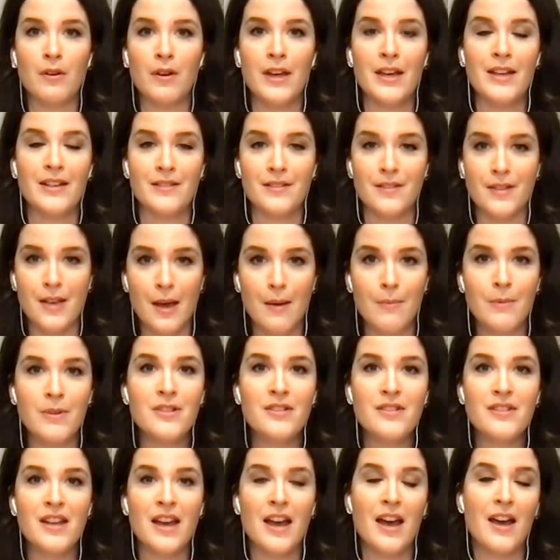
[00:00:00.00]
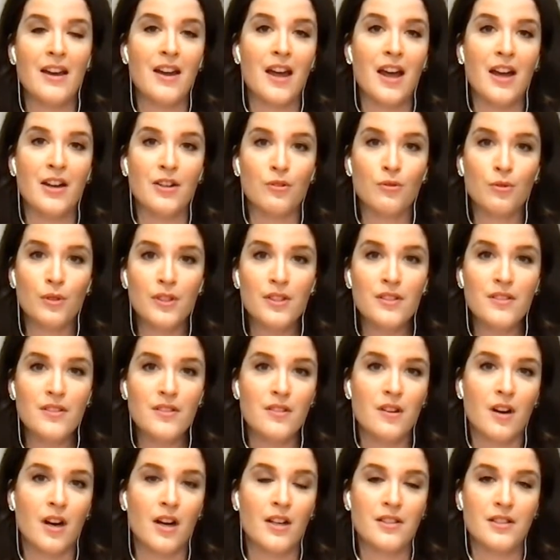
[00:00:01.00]
examined and
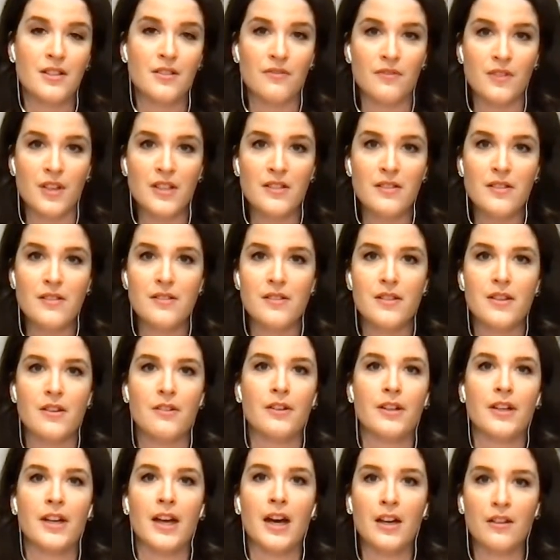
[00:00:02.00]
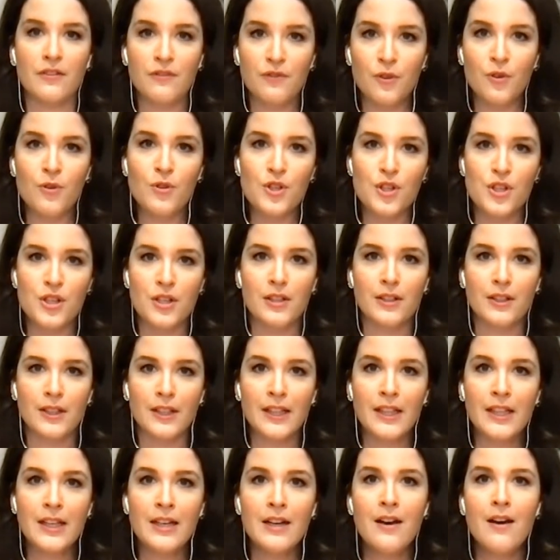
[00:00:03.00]
criticised if necessary.
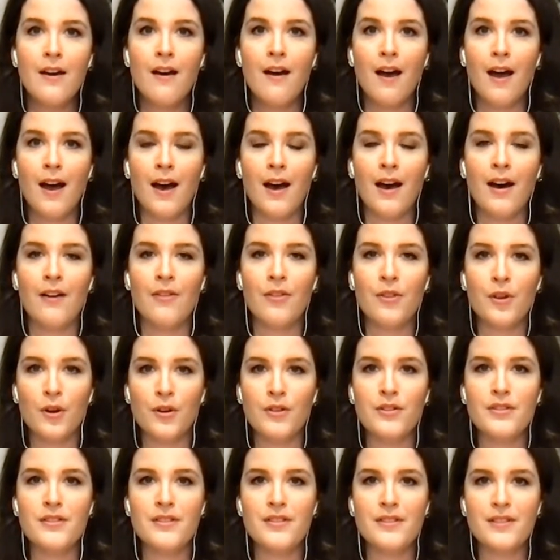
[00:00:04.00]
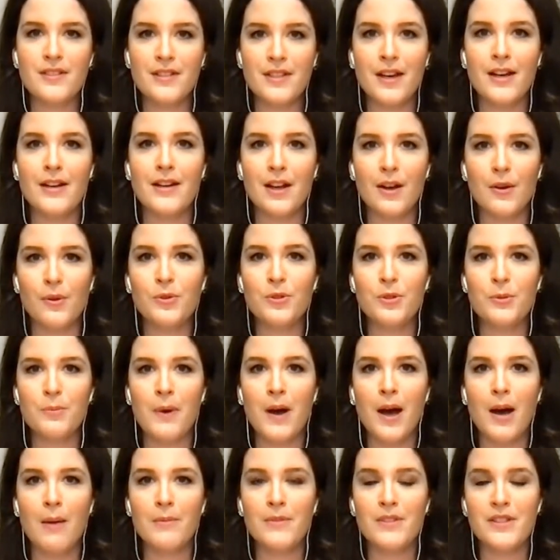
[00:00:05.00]
Unfortunately, those state health
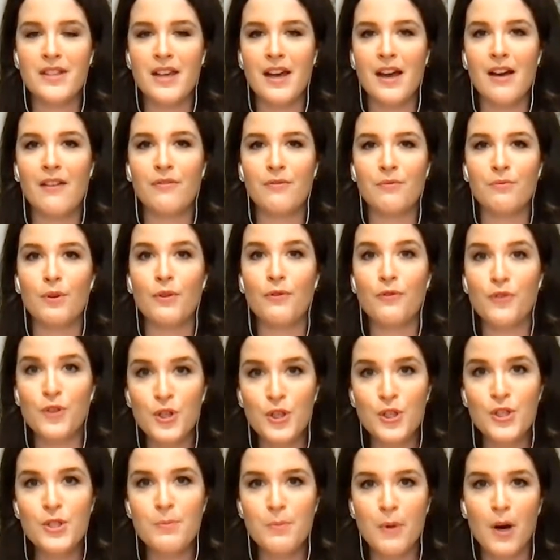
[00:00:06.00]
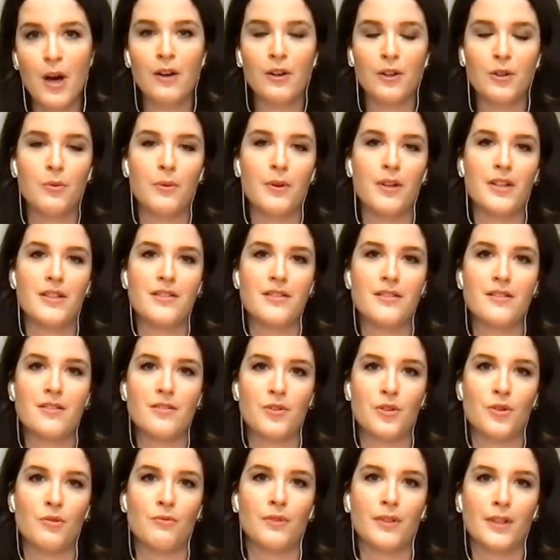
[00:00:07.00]
departments have refused my request
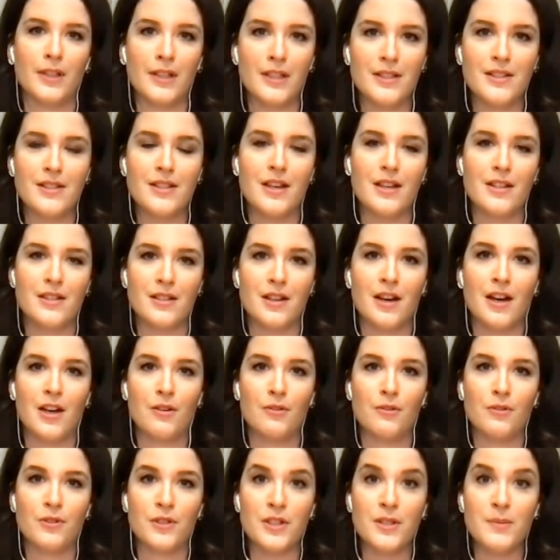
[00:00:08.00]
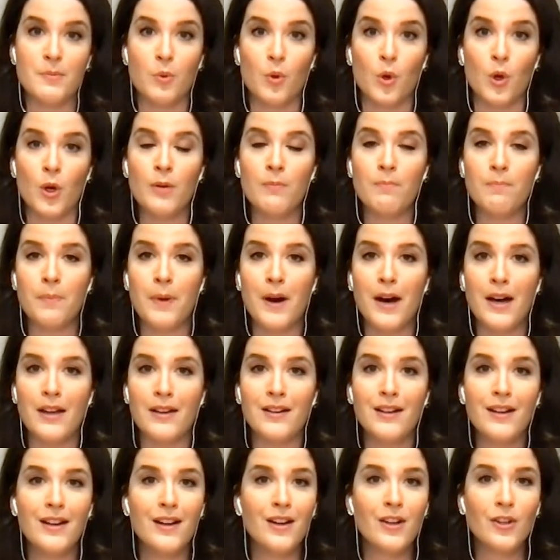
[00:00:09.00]
to release that data at this point.
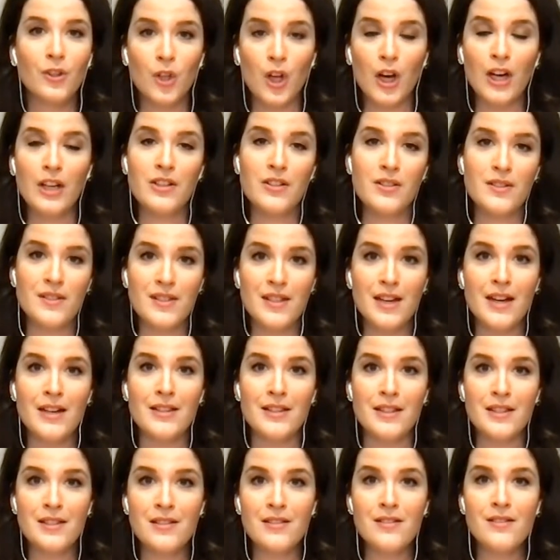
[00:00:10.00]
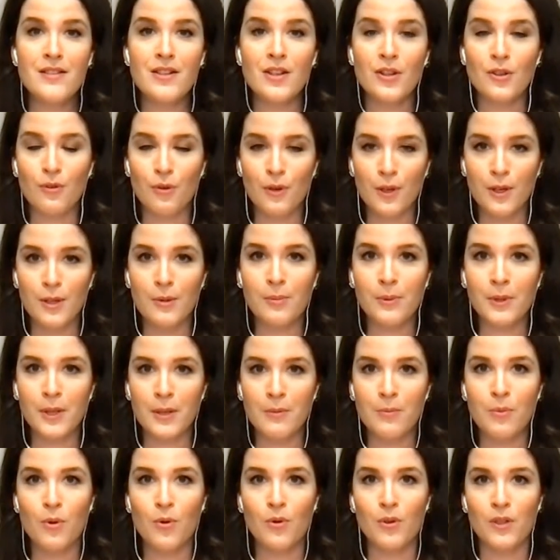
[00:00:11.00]
But like you say, this is an incredibly
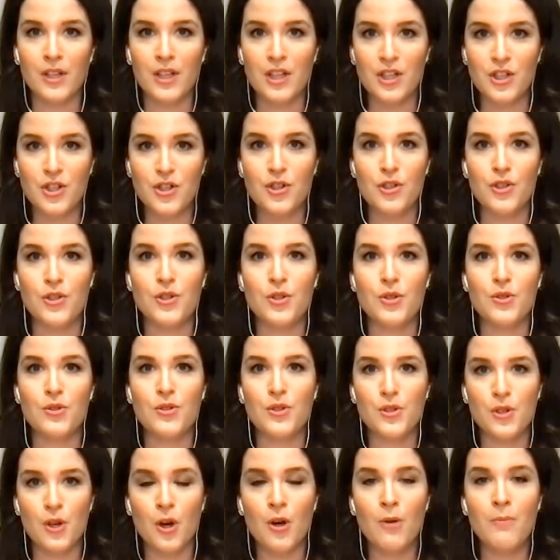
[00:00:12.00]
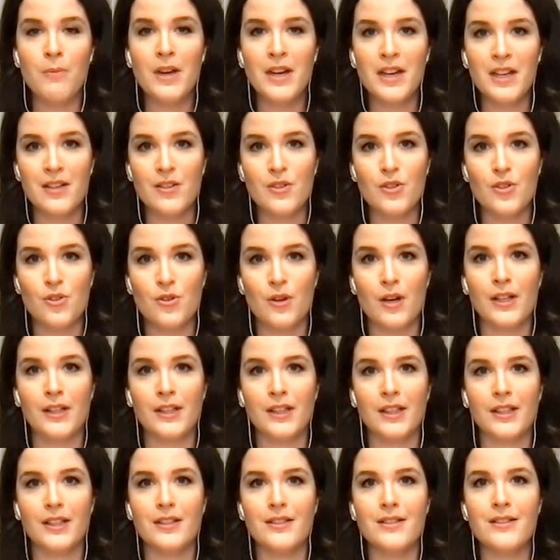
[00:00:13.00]
important issue to so many
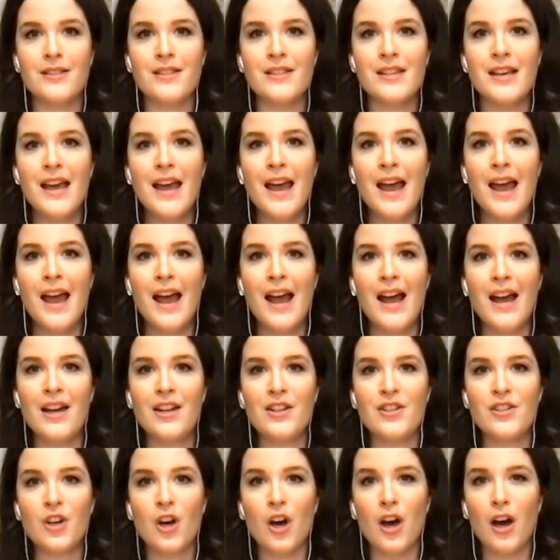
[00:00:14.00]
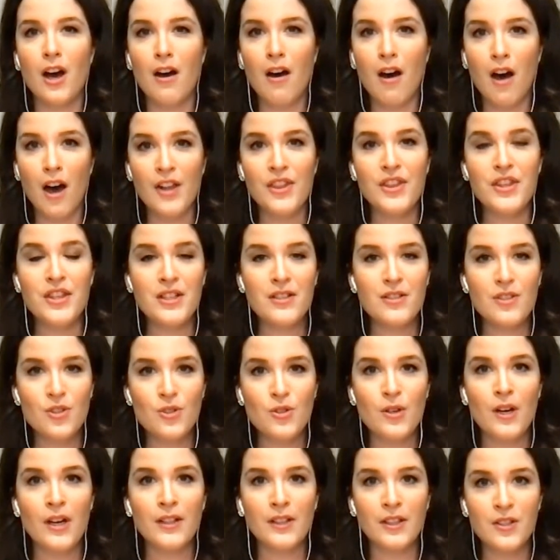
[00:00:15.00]
Australians, and I think
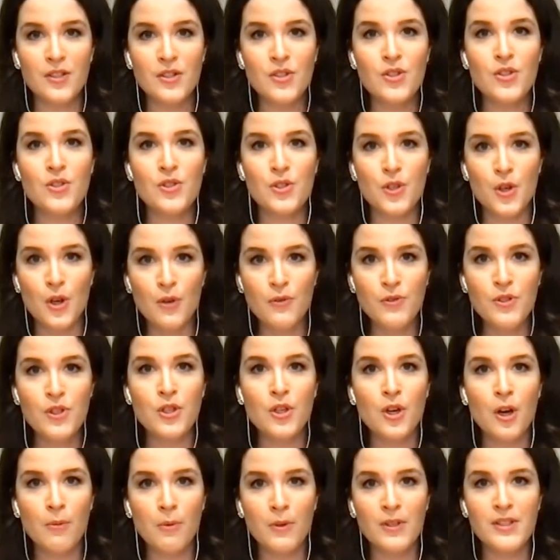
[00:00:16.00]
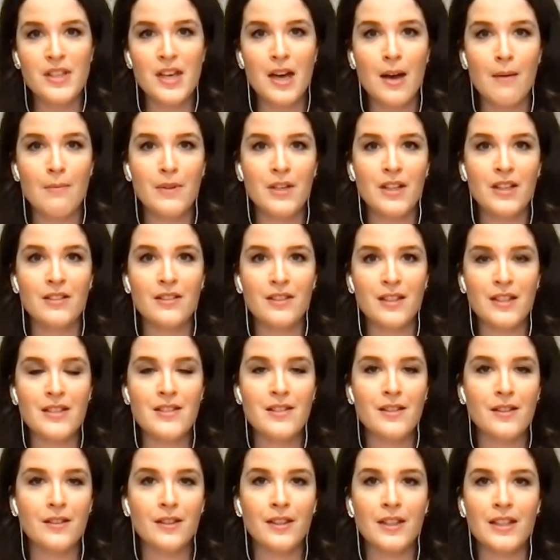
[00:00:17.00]
Australians deserve to know what's happening at
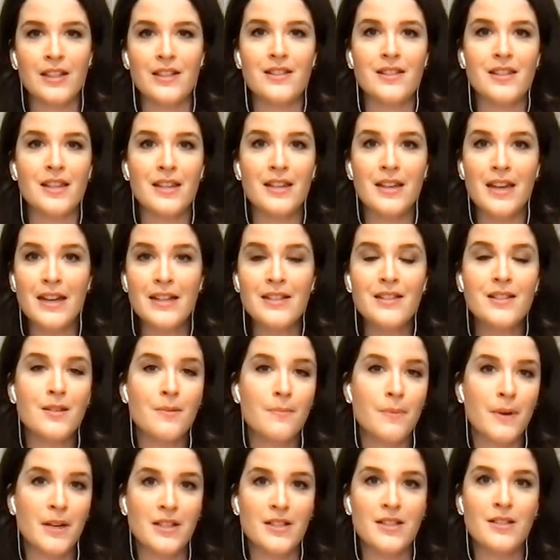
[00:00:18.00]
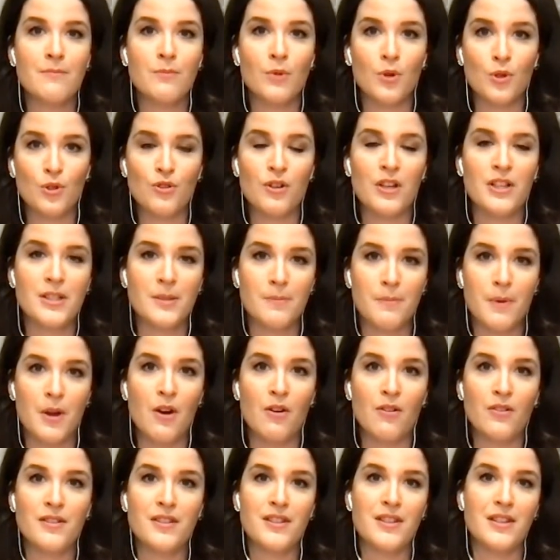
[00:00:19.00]
these clinics. There needs to be some more
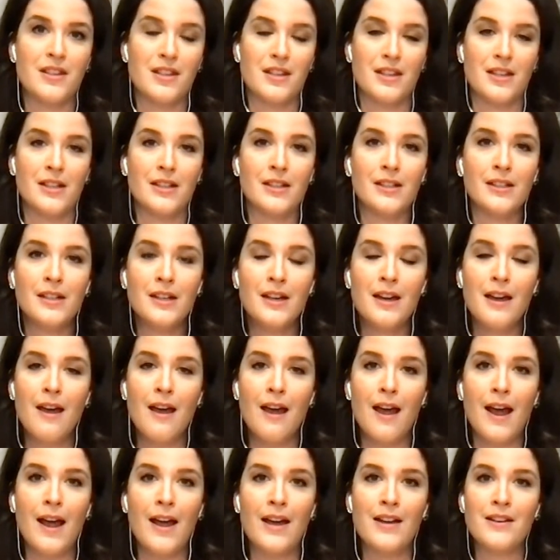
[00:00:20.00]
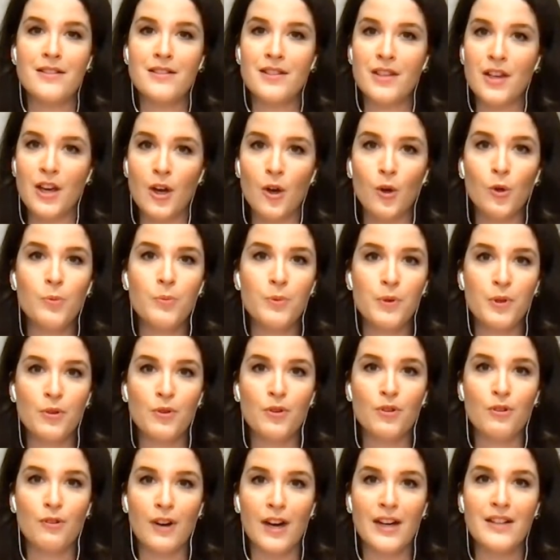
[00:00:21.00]
transparency here, and the health
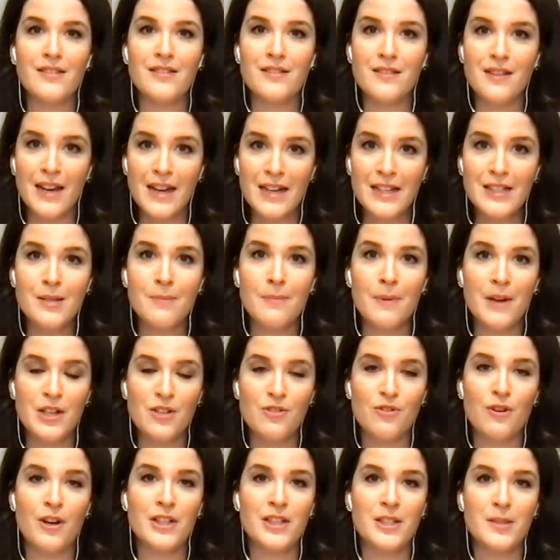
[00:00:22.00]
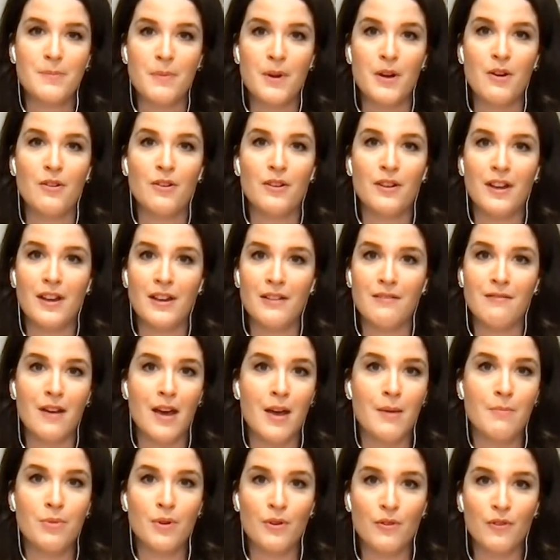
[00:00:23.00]
bureaucrats need to be transparent
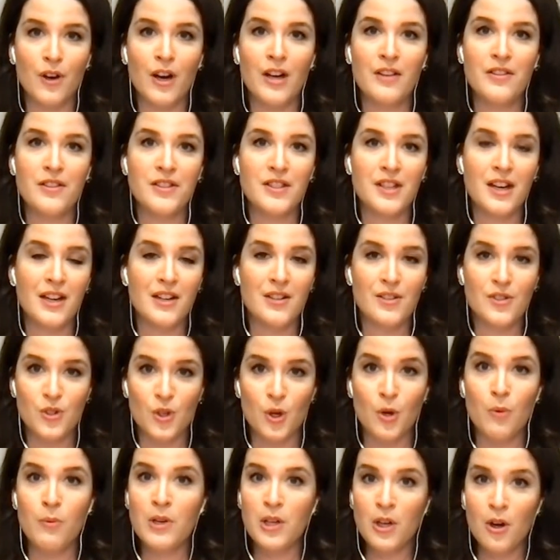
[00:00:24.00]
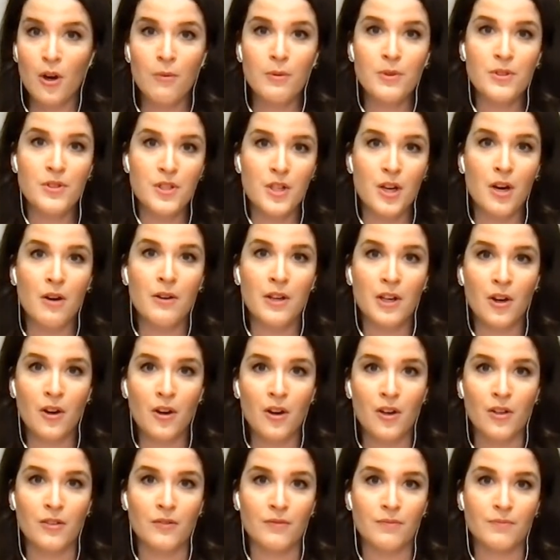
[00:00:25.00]
and provide the data so we know what's going
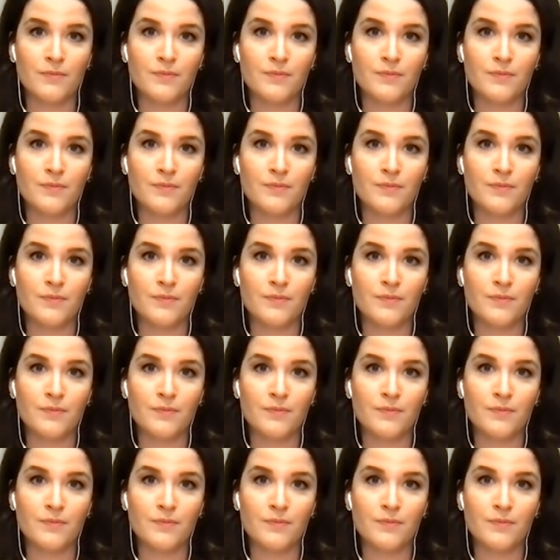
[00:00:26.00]
on.